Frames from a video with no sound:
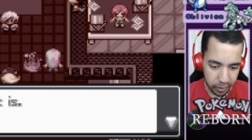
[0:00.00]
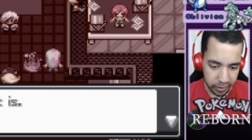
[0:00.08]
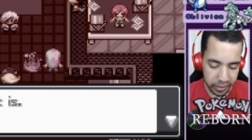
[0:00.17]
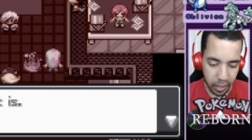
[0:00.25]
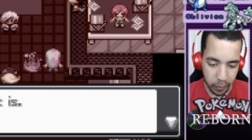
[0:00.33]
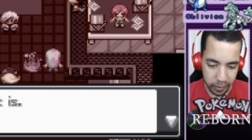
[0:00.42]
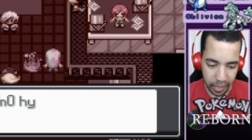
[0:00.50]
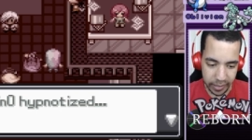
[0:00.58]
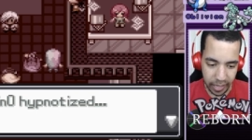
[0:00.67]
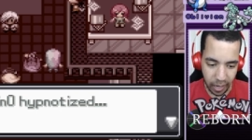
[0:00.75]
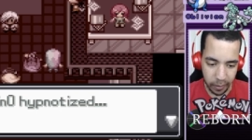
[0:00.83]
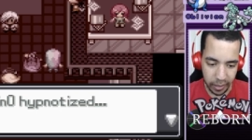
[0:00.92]
So,
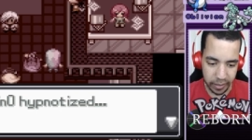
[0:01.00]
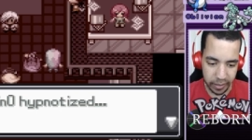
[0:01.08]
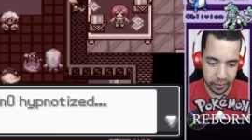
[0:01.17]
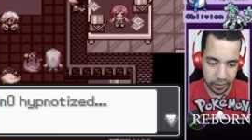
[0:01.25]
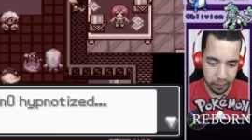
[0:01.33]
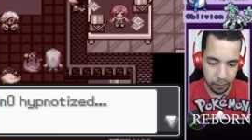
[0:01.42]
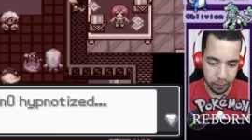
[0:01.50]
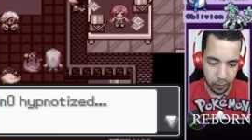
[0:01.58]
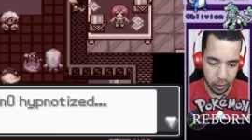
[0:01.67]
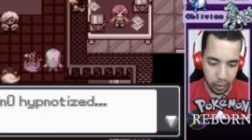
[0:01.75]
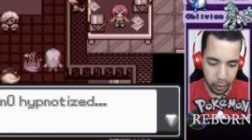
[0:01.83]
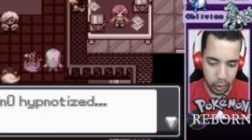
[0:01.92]
that's how it is.
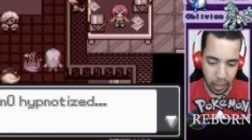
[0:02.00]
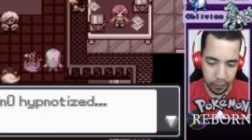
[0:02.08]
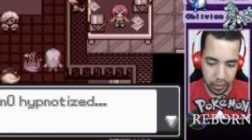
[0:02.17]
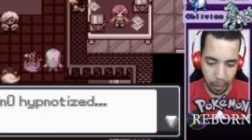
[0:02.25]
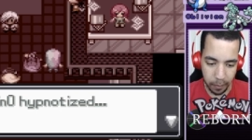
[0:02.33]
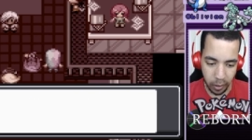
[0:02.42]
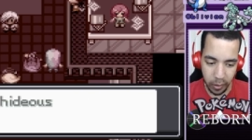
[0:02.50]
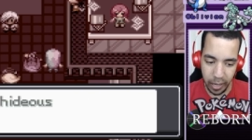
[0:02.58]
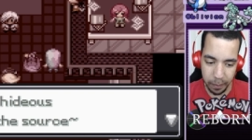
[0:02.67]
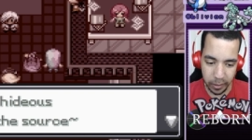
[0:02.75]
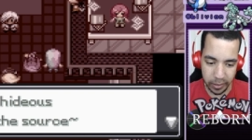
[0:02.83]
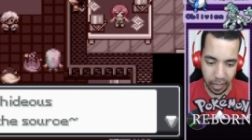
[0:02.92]
You have Domino
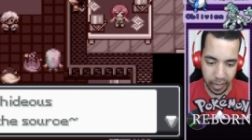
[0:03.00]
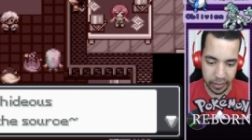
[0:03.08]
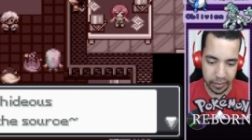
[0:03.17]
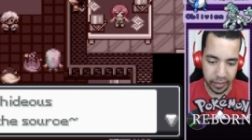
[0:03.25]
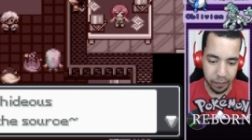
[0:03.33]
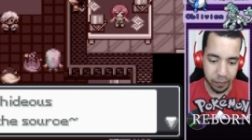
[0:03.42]
hypnotized.